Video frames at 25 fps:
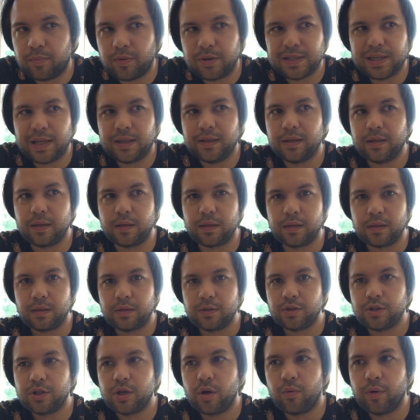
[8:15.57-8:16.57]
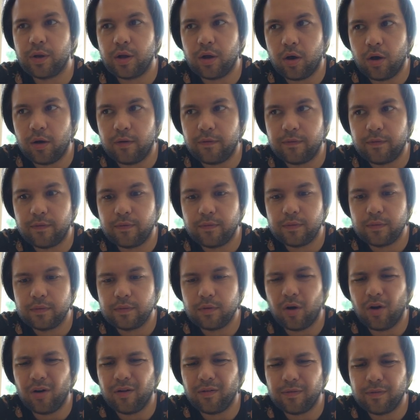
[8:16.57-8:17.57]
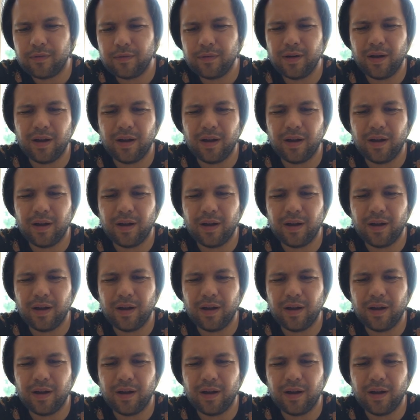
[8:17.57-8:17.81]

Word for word: present it, show it off, off.